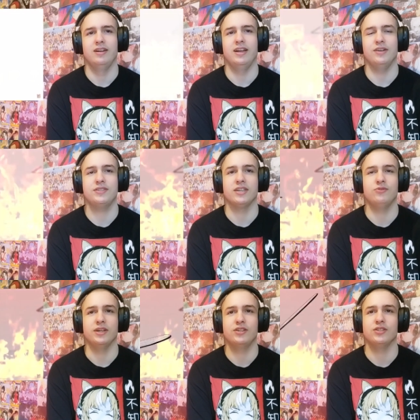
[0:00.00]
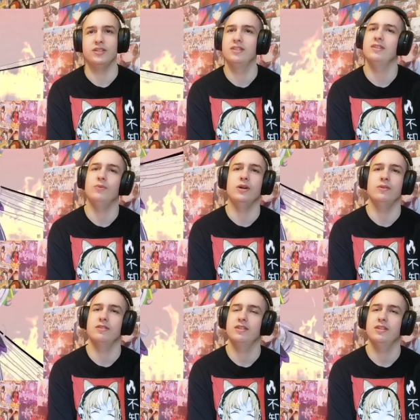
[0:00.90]
Life catch reaction.
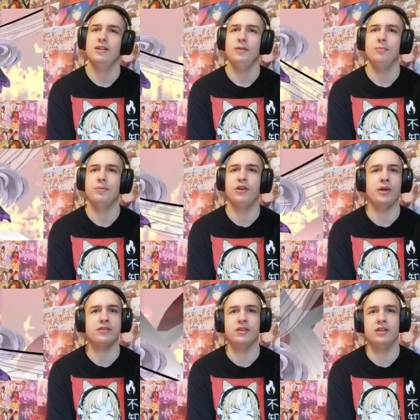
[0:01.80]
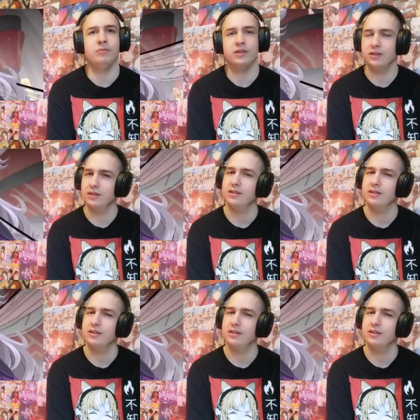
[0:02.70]
Wow. Better reaction than me.